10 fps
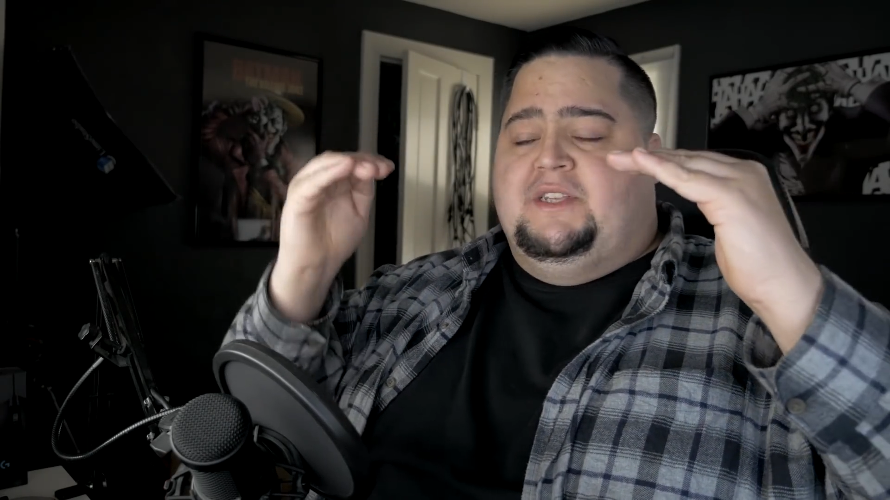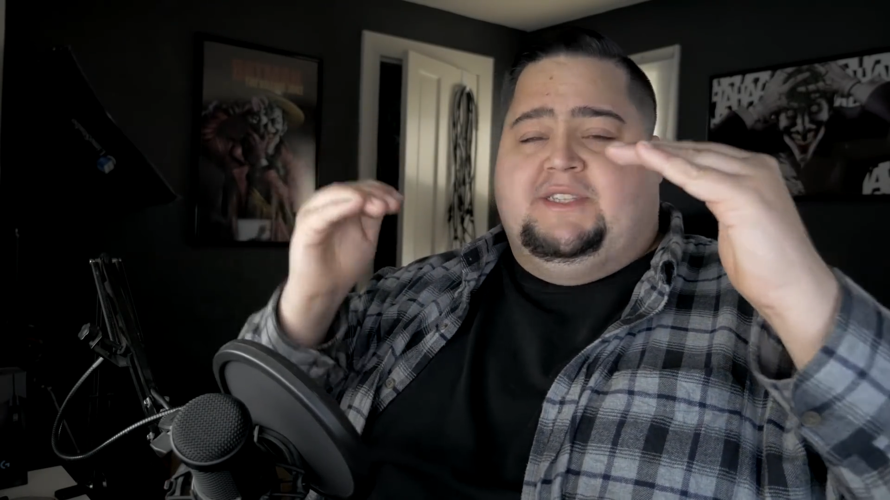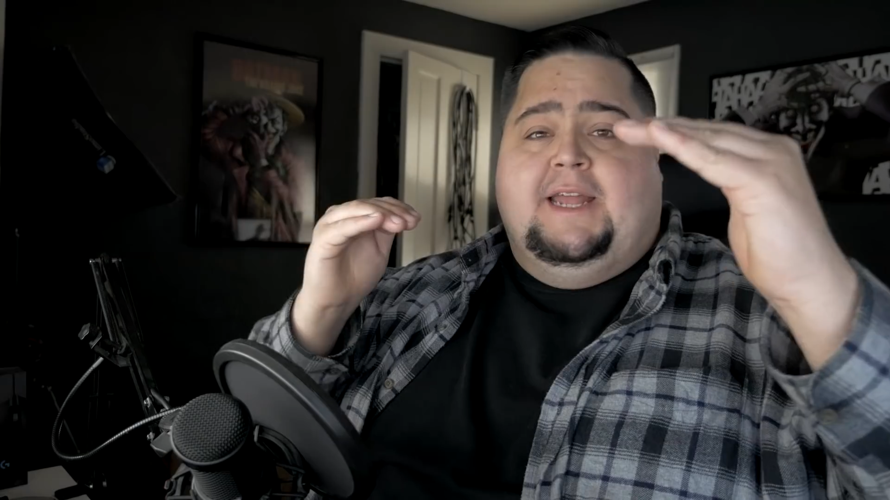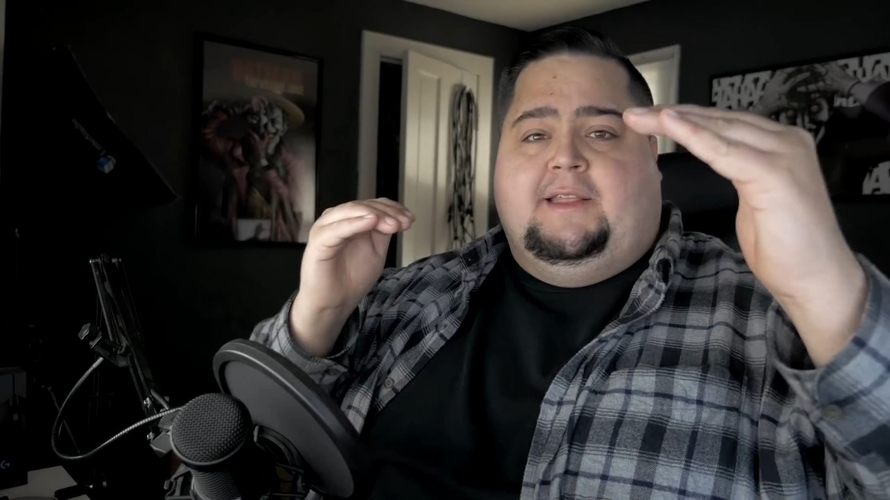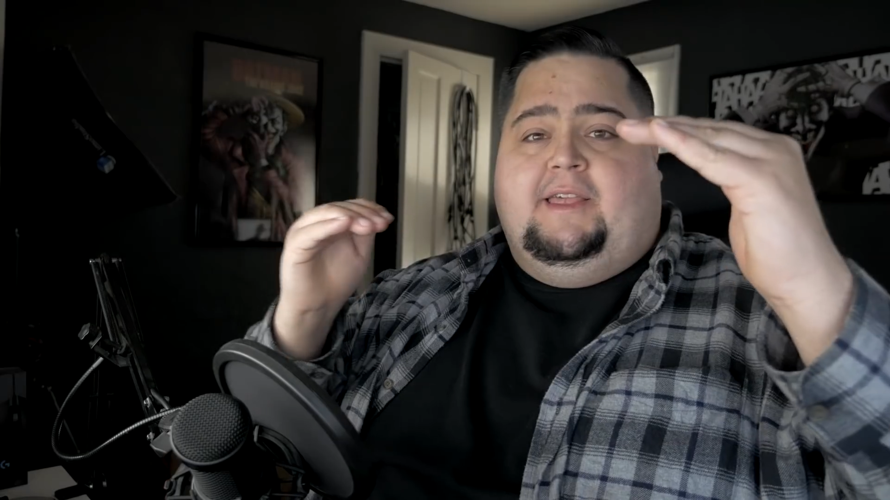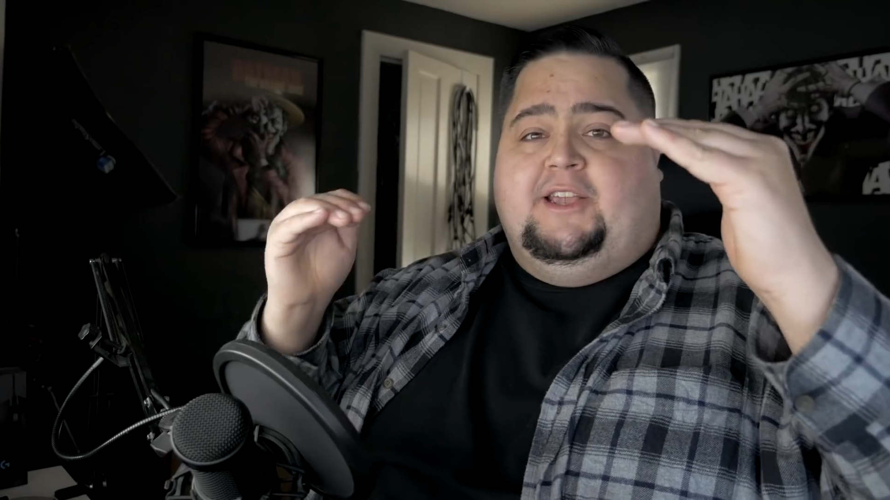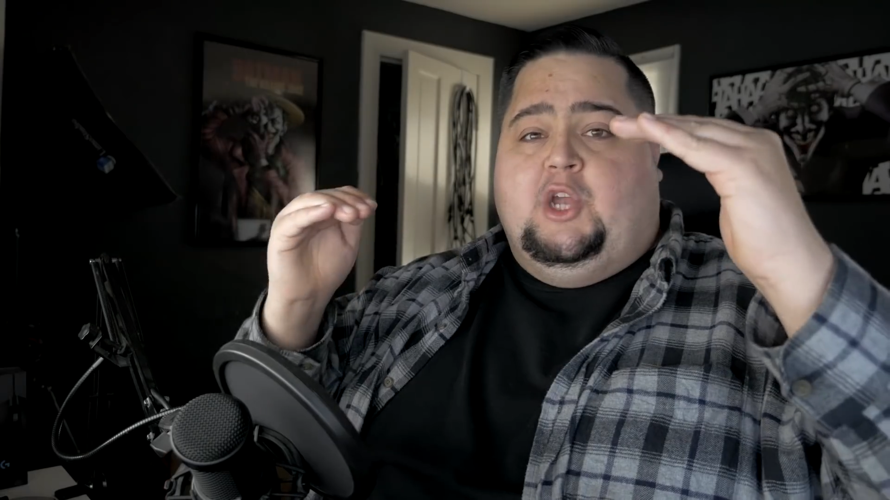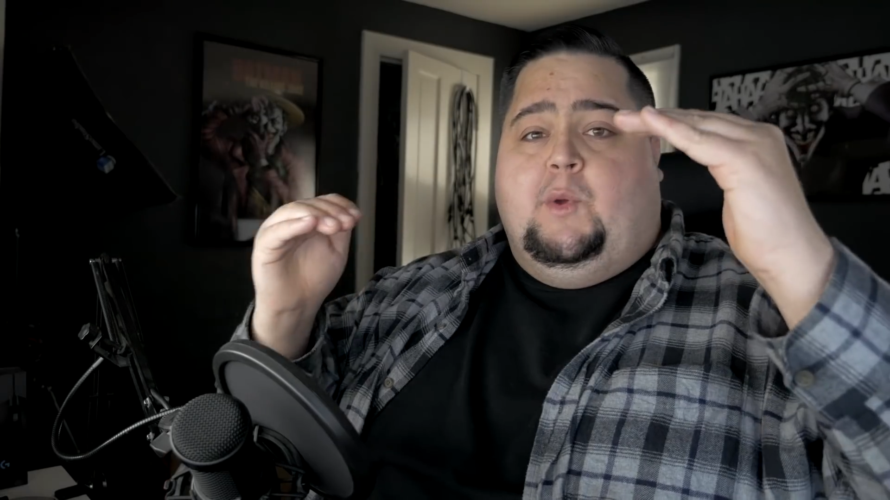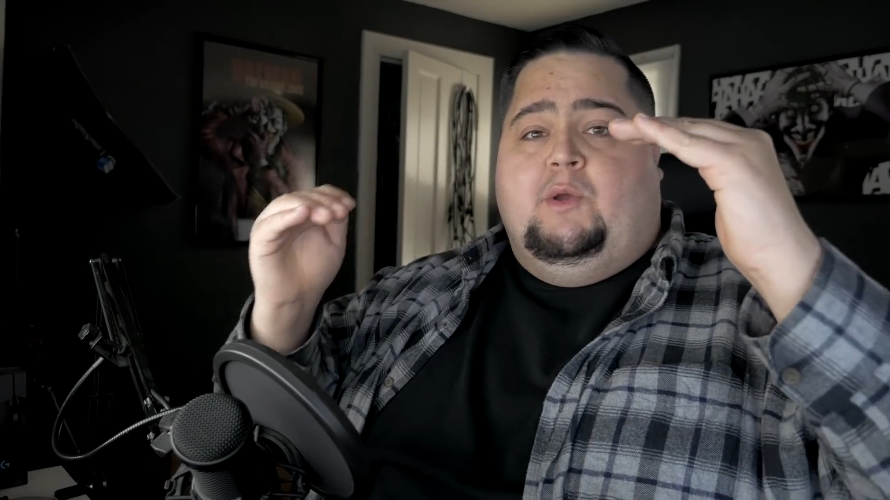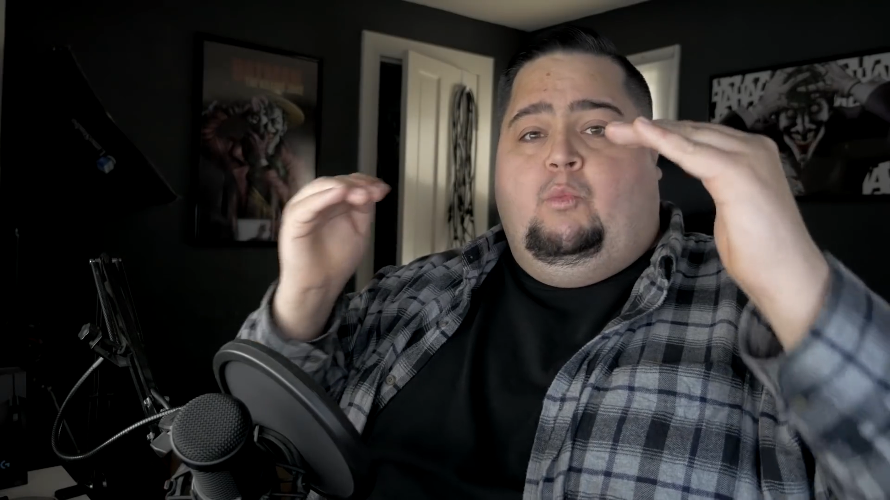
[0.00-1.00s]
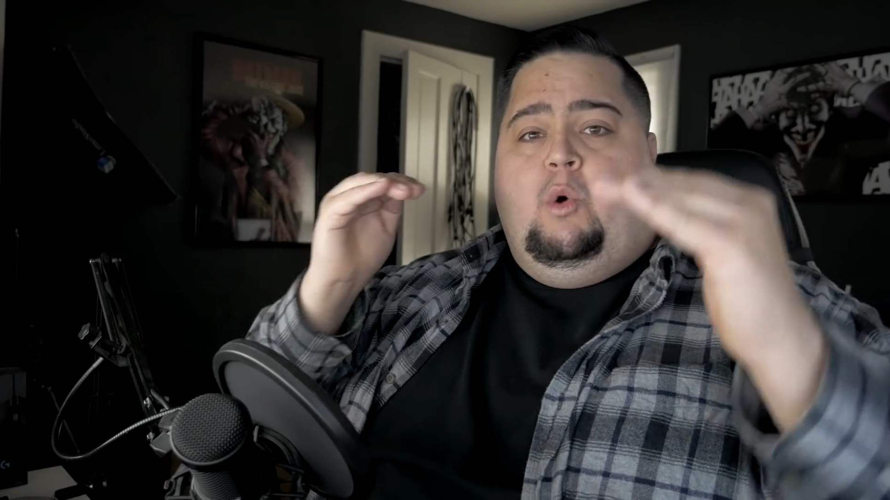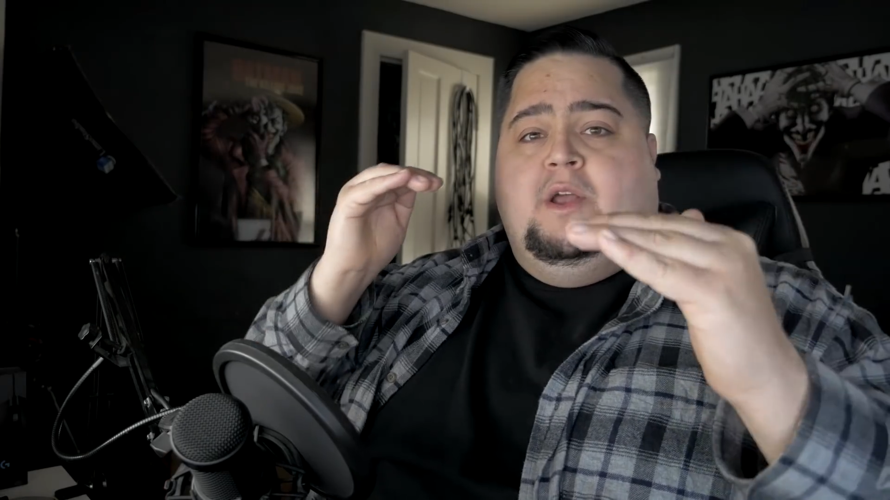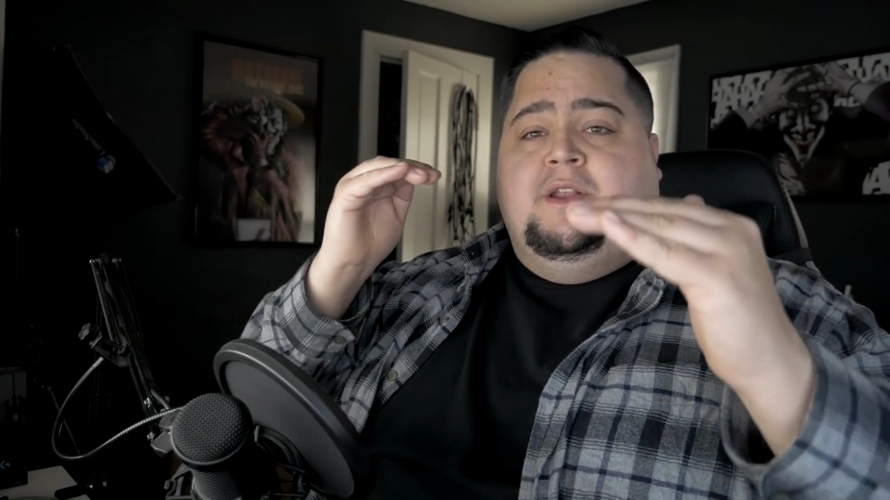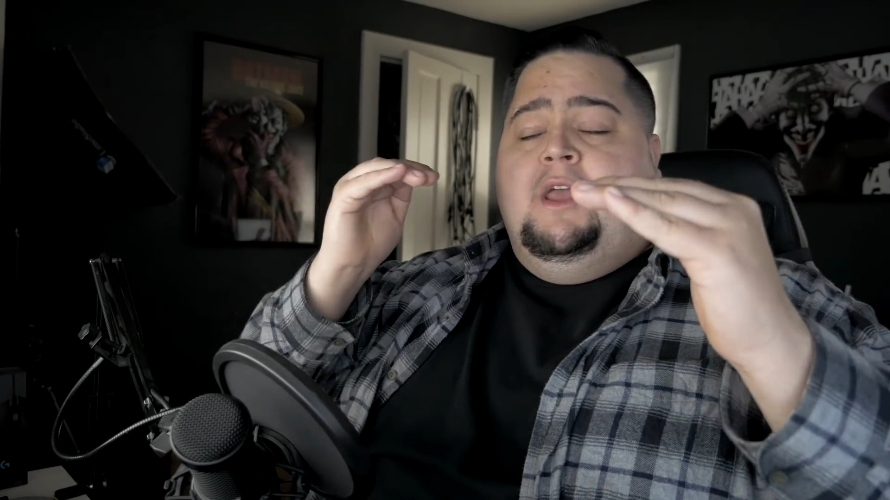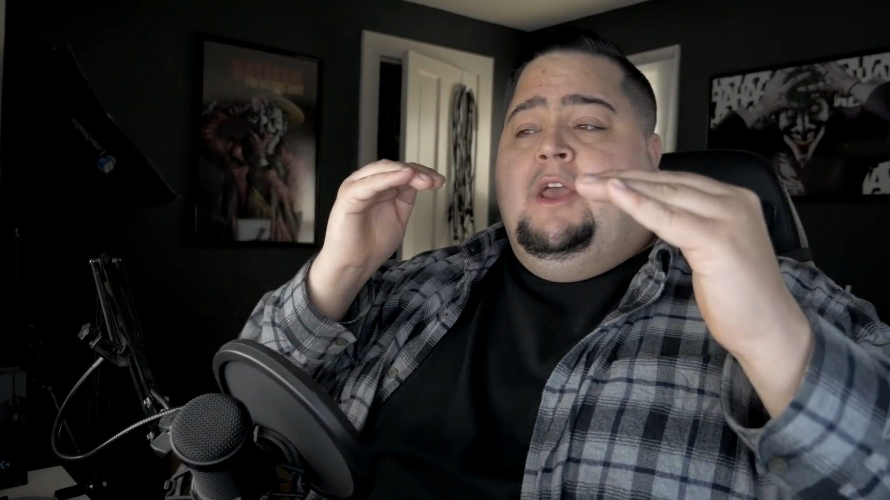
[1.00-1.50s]
steadily, like going
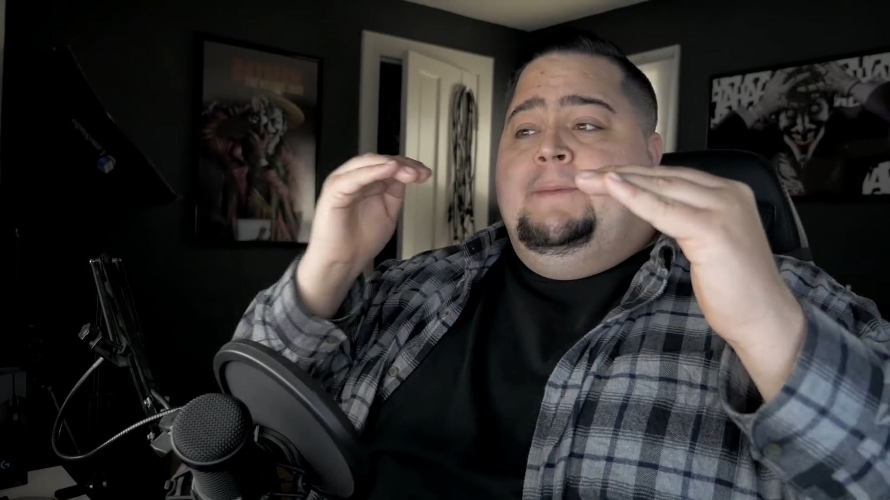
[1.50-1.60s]
one